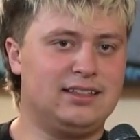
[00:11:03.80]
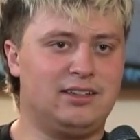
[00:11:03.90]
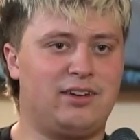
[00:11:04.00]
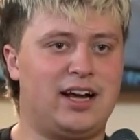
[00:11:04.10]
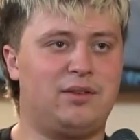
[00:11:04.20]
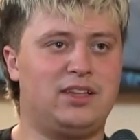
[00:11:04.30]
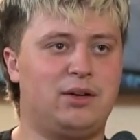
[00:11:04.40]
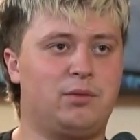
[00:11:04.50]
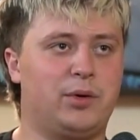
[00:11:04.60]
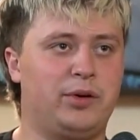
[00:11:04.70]
and ran with it
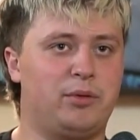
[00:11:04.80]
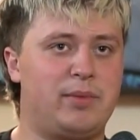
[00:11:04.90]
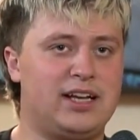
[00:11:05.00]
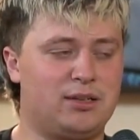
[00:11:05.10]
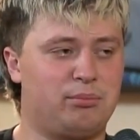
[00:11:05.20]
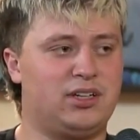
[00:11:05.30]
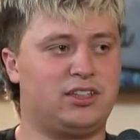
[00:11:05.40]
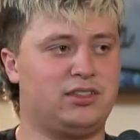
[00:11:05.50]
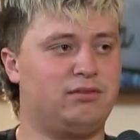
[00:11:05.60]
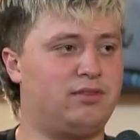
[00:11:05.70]
where we were making the
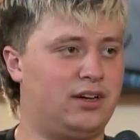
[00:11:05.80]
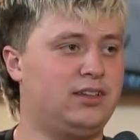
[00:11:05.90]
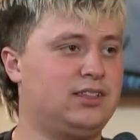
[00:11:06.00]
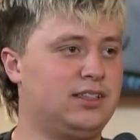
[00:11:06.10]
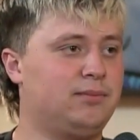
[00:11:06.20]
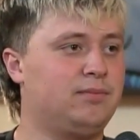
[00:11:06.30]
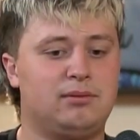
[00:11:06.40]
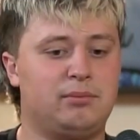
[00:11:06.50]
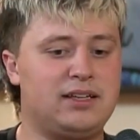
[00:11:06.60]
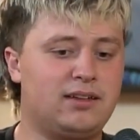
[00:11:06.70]
production first.
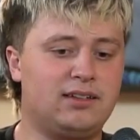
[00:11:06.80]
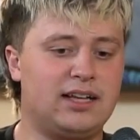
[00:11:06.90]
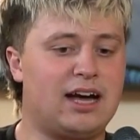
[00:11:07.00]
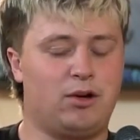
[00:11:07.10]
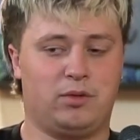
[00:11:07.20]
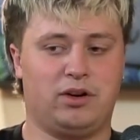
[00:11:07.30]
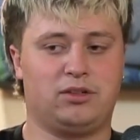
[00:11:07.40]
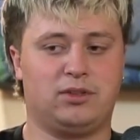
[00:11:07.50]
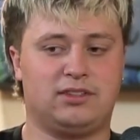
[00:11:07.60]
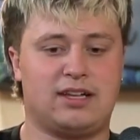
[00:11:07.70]
Basically, how it worked
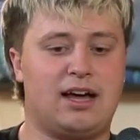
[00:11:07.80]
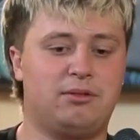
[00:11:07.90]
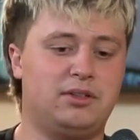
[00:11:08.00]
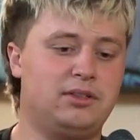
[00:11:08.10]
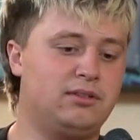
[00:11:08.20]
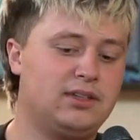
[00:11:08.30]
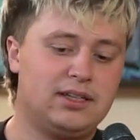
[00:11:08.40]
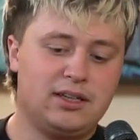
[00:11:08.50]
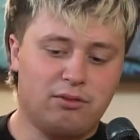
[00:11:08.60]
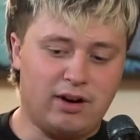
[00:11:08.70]
was I would
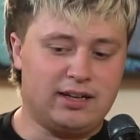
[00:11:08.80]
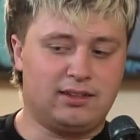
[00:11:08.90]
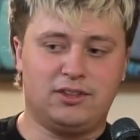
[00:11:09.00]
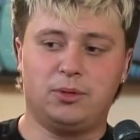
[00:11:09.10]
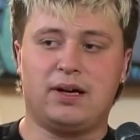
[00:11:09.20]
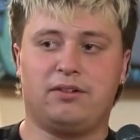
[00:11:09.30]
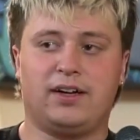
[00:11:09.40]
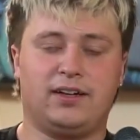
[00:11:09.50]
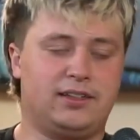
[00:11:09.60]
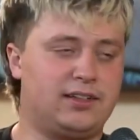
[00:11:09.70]
write a loop, I'd
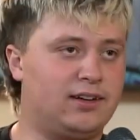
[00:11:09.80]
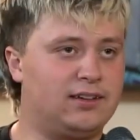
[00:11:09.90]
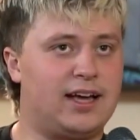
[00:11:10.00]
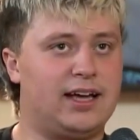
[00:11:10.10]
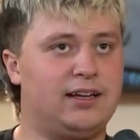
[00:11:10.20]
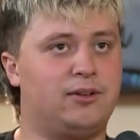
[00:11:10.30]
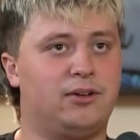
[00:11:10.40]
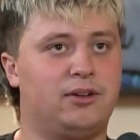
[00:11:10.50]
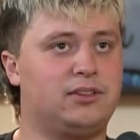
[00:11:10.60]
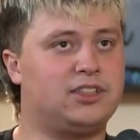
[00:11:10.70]
write a guitar line
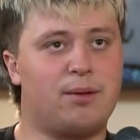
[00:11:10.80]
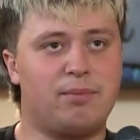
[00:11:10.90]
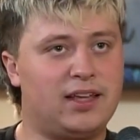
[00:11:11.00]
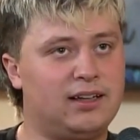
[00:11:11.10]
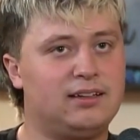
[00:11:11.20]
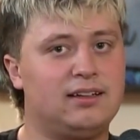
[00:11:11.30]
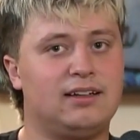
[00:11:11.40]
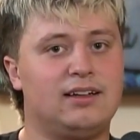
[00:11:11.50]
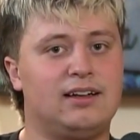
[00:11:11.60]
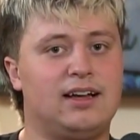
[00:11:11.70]
or something,
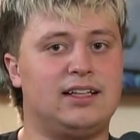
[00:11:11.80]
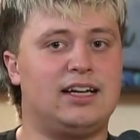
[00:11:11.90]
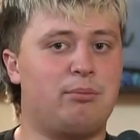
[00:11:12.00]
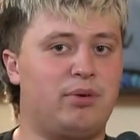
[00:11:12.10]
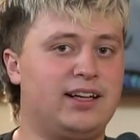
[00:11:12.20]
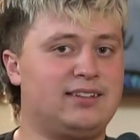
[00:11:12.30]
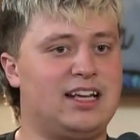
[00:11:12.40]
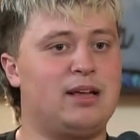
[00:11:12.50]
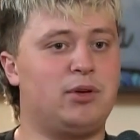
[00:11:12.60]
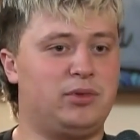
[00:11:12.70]
and then I bring it to
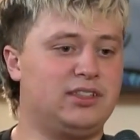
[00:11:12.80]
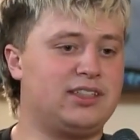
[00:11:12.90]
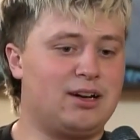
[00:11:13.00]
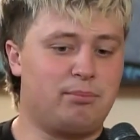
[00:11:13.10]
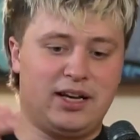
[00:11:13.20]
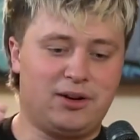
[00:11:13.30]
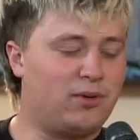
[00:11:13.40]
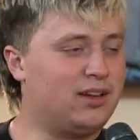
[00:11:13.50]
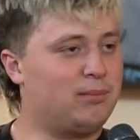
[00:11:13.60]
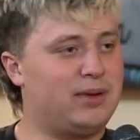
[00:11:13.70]
him and we just kind of pick
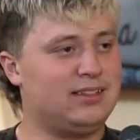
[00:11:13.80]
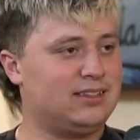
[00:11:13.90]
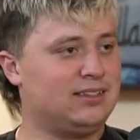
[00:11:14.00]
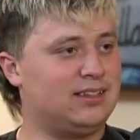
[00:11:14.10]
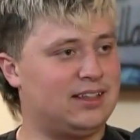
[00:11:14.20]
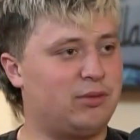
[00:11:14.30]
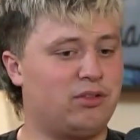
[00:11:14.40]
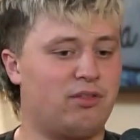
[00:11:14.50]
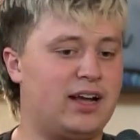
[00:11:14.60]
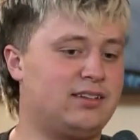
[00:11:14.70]
one of the best and then we'd
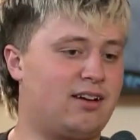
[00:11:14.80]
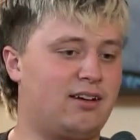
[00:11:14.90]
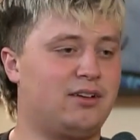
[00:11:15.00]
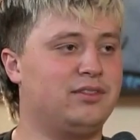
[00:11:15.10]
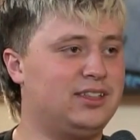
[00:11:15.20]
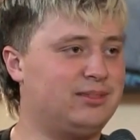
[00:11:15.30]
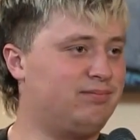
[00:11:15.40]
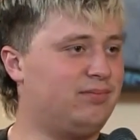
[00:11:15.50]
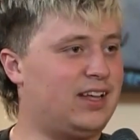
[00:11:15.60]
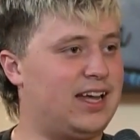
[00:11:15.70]
write a song over it.
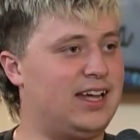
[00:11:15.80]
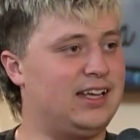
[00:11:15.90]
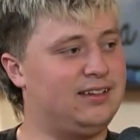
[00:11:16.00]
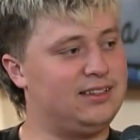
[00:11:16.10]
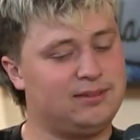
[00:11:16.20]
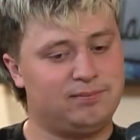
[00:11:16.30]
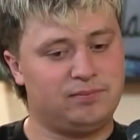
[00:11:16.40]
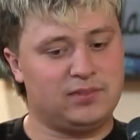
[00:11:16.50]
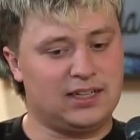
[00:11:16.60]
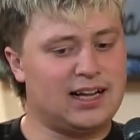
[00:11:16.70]
And
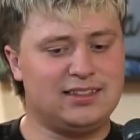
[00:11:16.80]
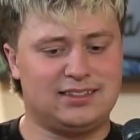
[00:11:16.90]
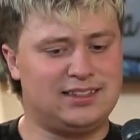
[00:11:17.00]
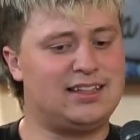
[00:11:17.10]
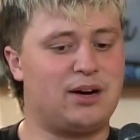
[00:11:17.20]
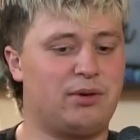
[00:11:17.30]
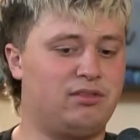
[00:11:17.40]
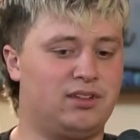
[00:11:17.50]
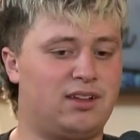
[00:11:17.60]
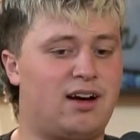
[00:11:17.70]
it kind of stayed that way
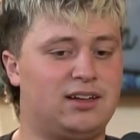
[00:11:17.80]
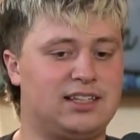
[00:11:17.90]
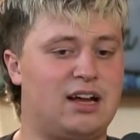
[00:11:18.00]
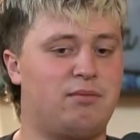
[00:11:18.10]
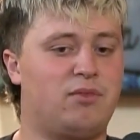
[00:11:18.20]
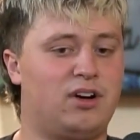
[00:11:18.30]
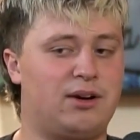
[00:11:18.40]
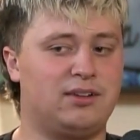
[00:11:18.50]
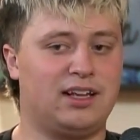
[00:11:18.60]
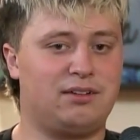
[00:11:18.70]
for a long time where I
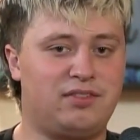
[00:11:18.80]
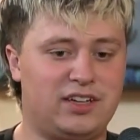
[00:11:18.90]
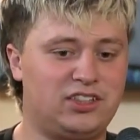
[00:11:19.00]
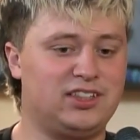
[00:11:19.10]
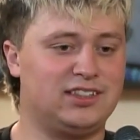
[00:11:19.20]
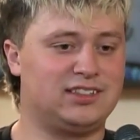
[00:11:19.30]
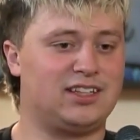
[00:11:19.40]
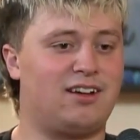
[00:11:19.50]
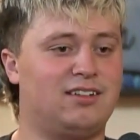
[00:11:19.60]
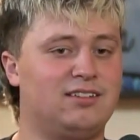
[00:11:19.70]
was like finishing the
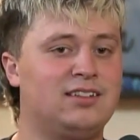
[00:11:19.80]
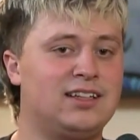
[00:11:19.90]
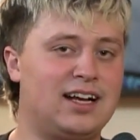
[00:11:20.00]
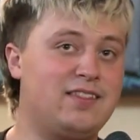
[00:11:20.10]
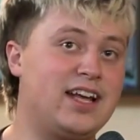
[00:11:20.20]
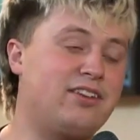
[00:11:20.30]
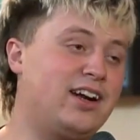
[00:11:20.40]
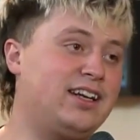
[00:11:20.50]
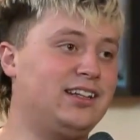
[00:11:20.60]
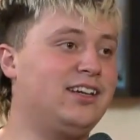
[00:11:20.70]
song and then
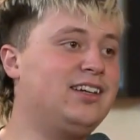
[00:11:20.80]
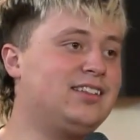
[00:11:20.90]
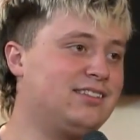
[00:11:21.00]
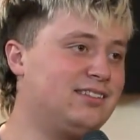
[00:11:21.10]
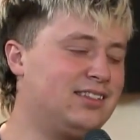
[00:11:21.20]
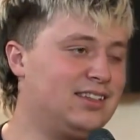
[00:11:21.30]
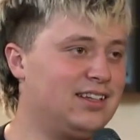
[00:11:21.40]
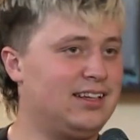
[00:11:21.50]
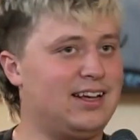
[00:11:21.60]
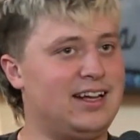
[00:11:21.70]
writing lyrics
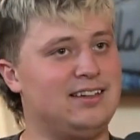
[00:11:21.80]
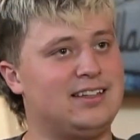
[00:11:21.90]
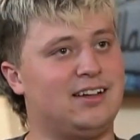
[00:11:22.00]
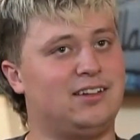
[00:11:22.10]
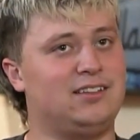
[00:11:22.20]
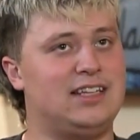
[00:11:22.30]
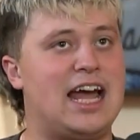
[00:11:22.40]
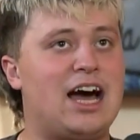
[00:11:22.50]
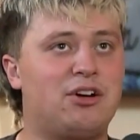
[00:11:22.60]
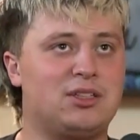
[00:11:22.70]
until
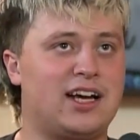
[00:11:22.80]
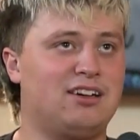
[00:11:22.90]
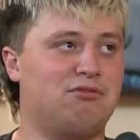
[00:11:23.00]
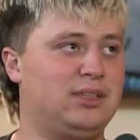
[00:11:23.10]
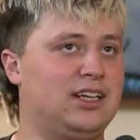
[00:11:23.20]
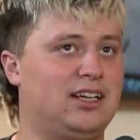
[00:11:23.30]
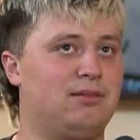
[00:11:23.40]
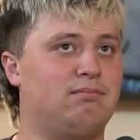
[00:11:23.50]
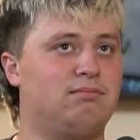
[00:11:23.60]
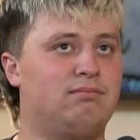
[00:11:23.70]
now it's kind of
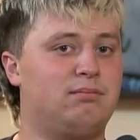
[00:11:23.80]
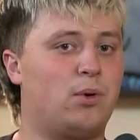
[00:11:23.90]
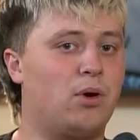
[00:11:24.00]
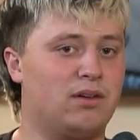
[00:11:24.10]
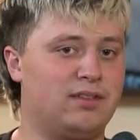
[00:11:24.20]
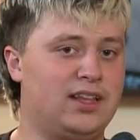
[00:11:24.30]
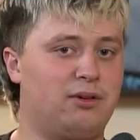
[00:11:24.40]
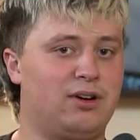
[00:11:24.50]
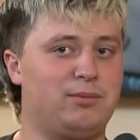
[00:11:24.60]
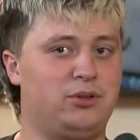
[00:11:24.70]
become more of a thing
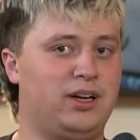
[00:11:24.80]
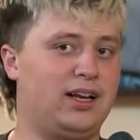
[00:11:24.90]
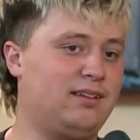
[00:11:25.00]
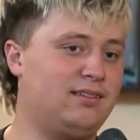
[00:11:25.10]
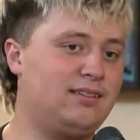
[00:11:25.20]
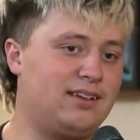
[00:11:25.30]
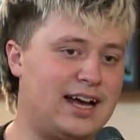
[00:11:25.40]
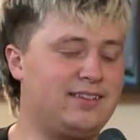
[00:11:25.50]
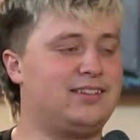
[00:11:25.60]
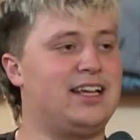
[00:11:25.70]
where I'm doing it at
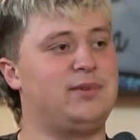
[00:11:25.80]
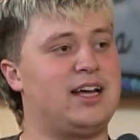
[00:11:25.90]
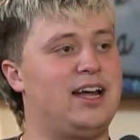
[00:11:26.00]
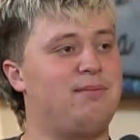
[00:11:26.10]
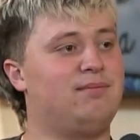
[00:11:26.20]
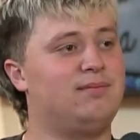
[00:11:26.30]
the same time.